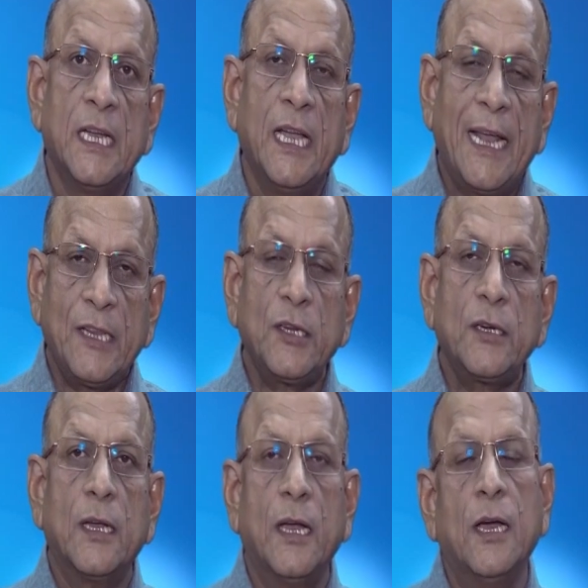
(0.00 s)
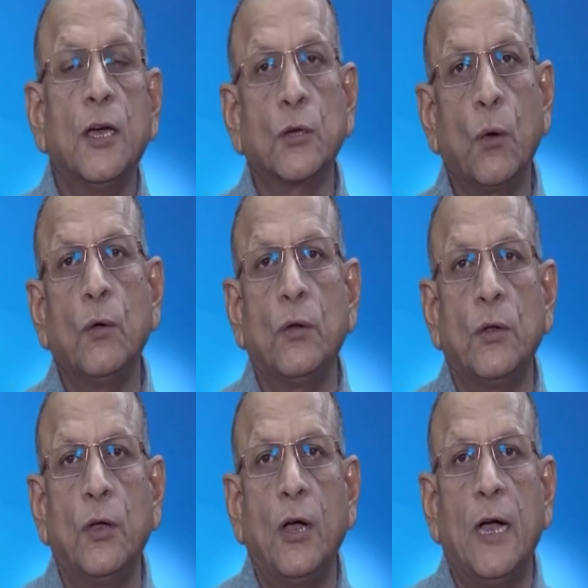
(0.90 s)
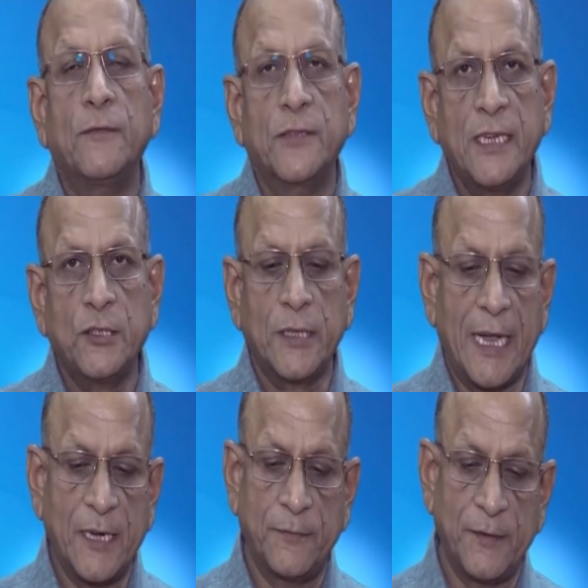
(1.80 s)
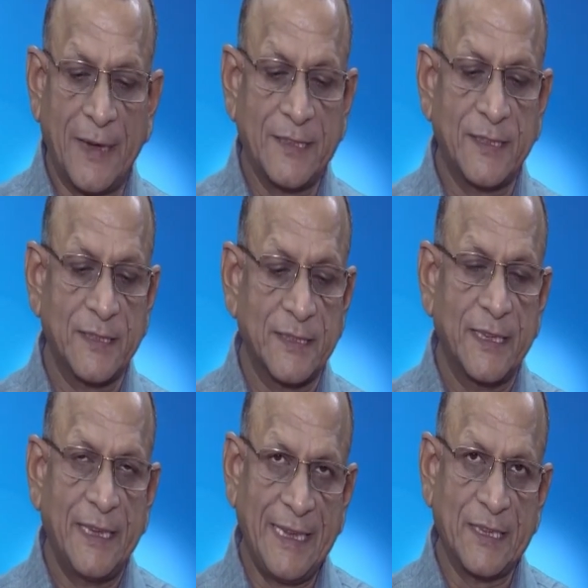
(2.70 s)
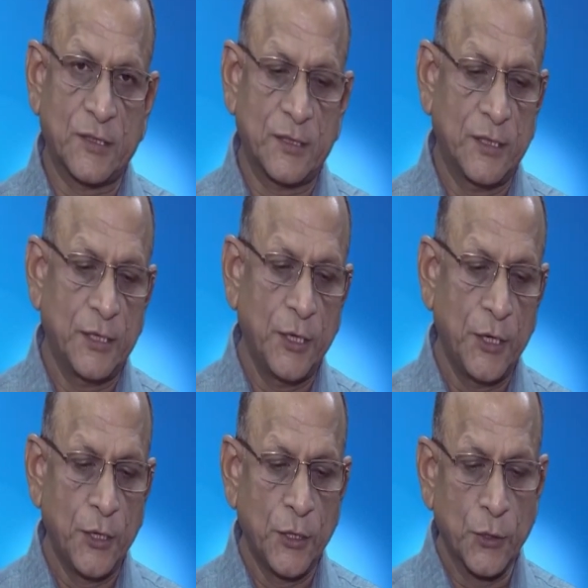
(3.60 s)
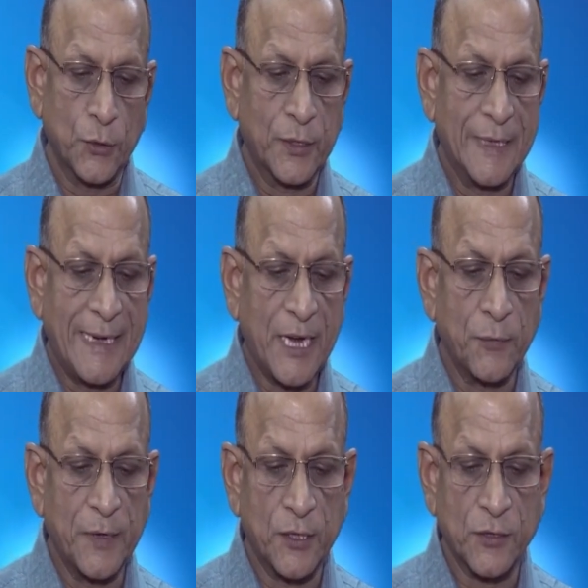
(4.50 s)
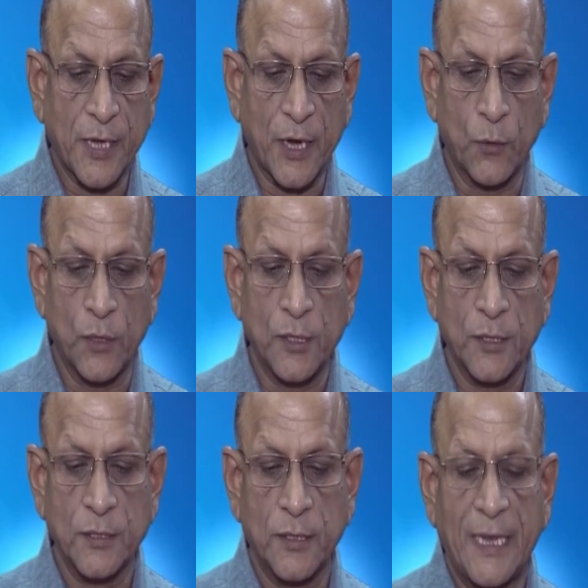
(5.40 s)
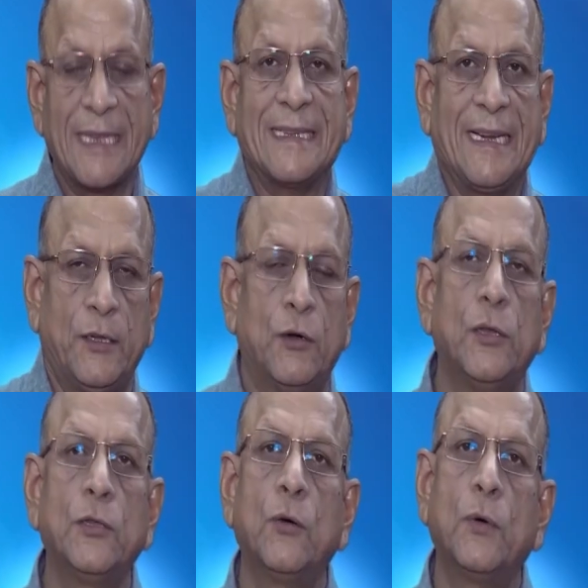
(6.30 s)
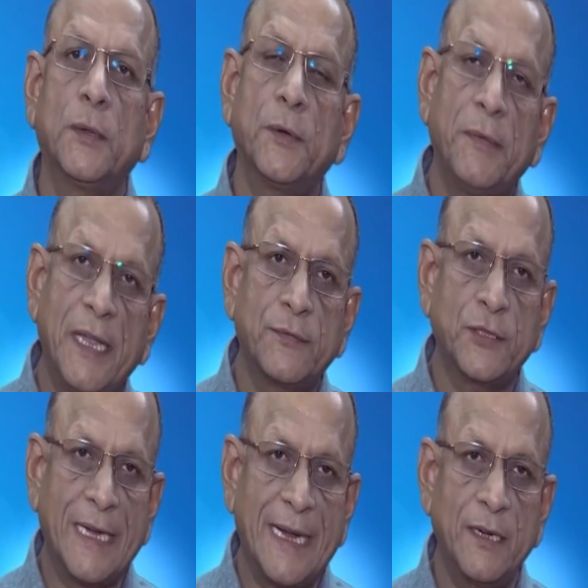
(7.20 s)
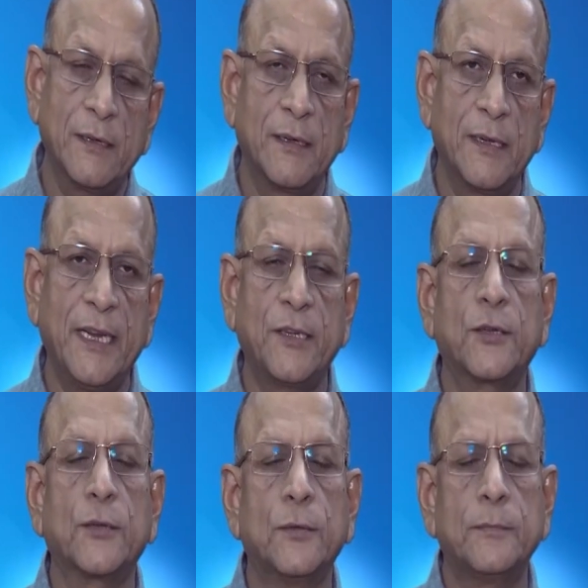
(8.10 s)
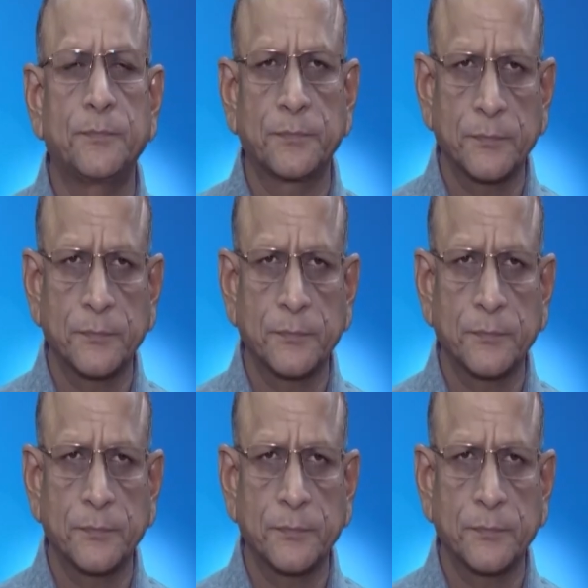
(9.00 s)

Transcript: Another role of such kind of devices is to connect with the stakeholders easily. Although whatever we have shared related to